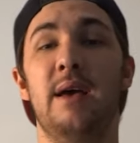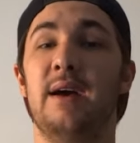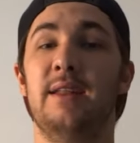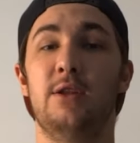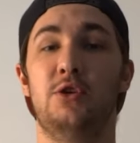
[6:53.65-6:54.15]

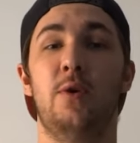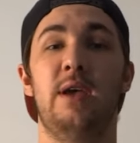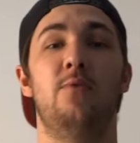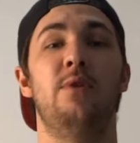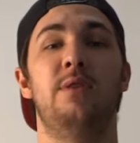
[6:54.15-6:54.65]
and enjoy
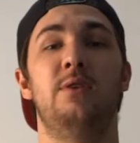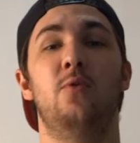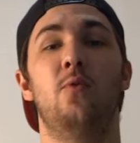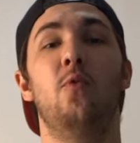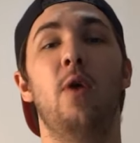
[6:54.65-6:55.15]
it with this
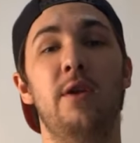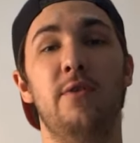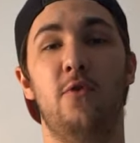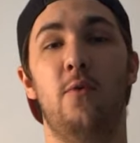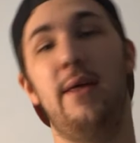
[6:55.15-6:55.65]

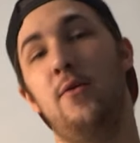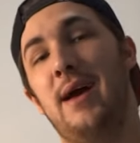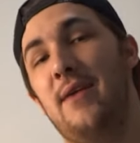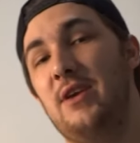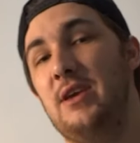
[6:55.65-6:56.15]
wonderful weather we're
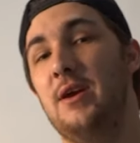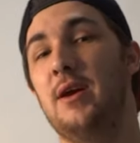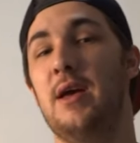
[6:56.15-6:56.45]
having here.